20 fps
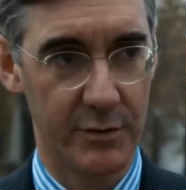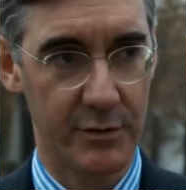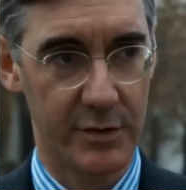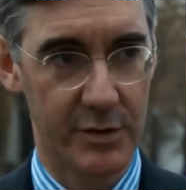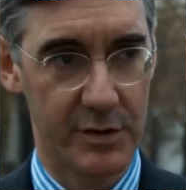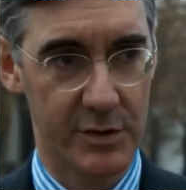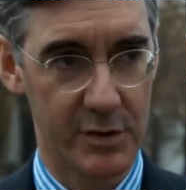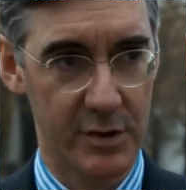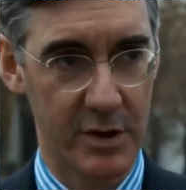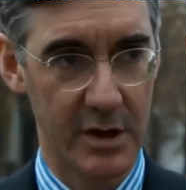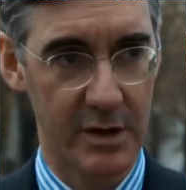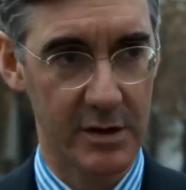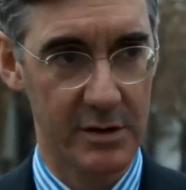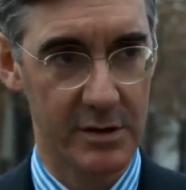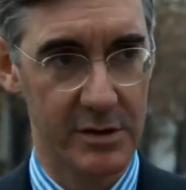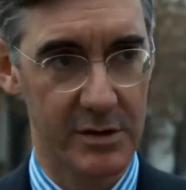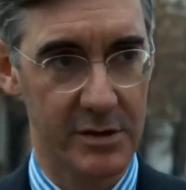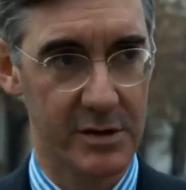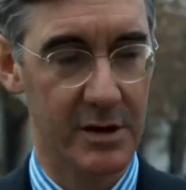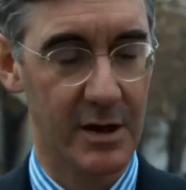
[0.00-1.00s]
the
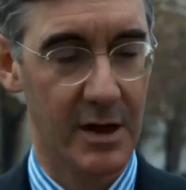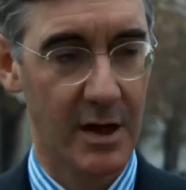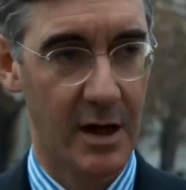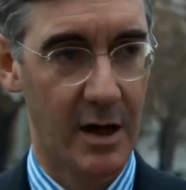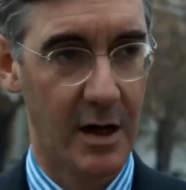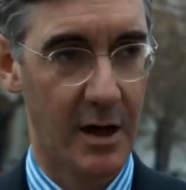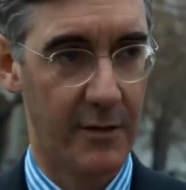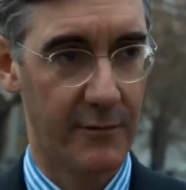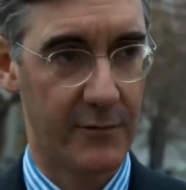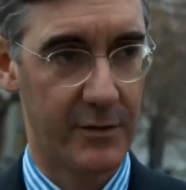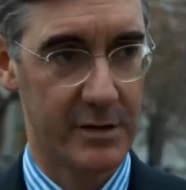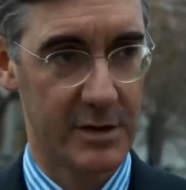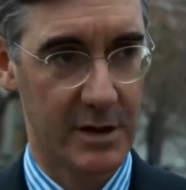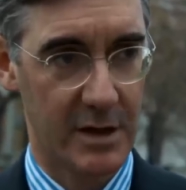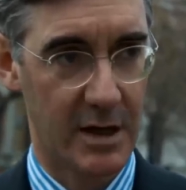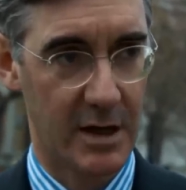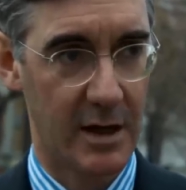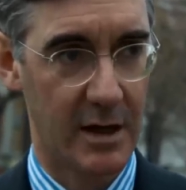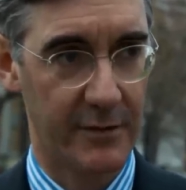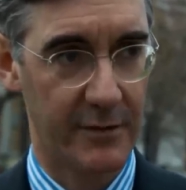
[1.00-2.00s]
streets over a
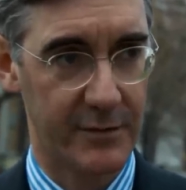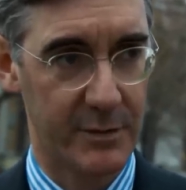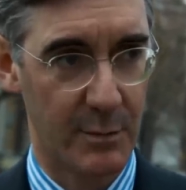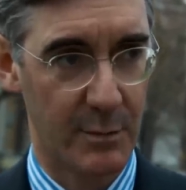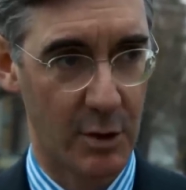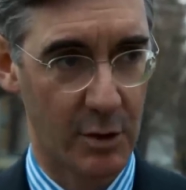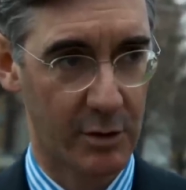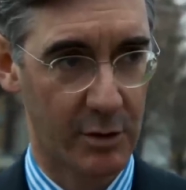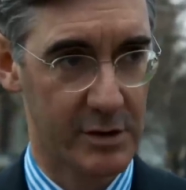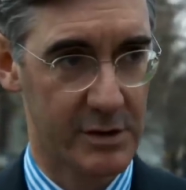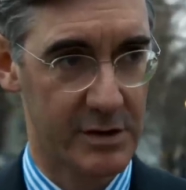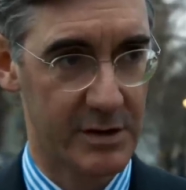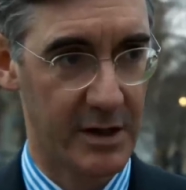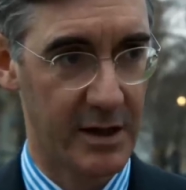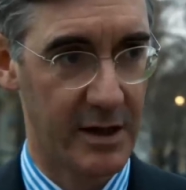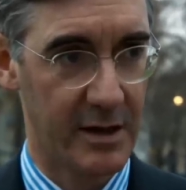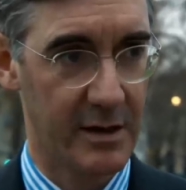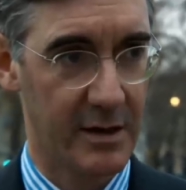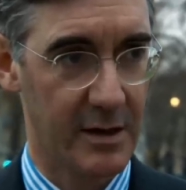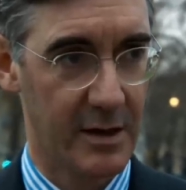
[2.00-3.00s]
denial of
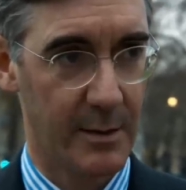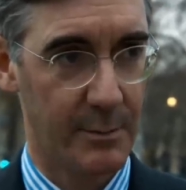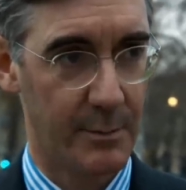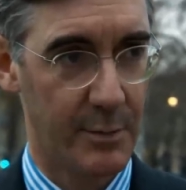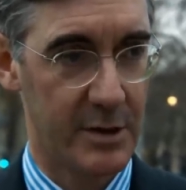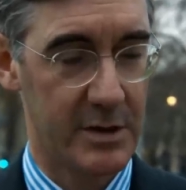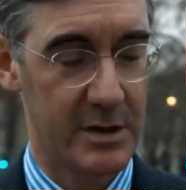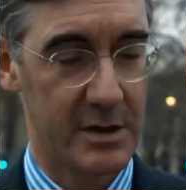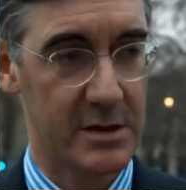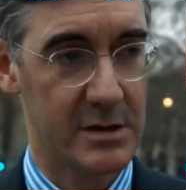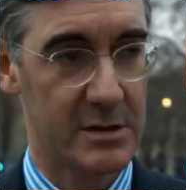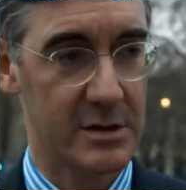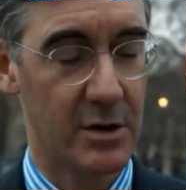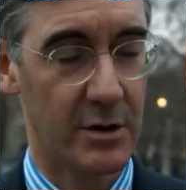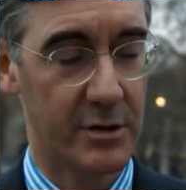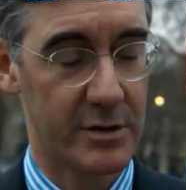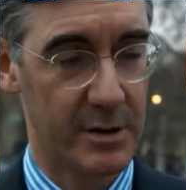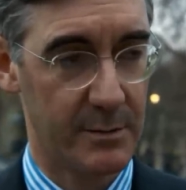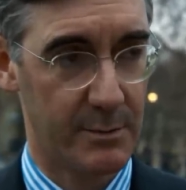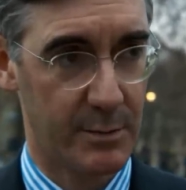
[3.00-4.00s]
democracy, but it is
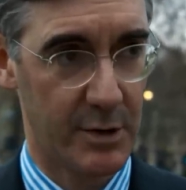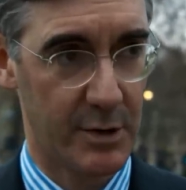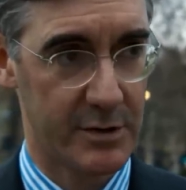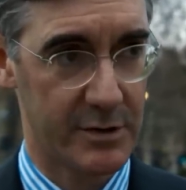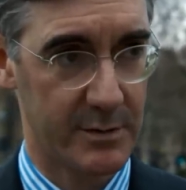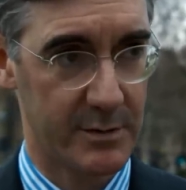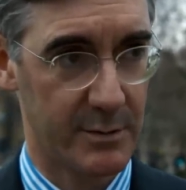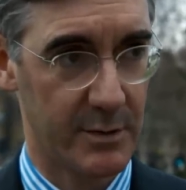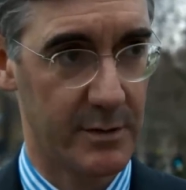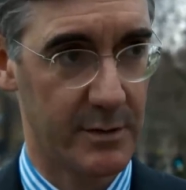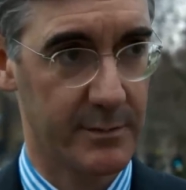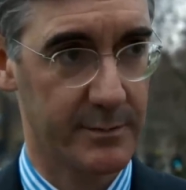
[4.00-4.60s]
not impossible.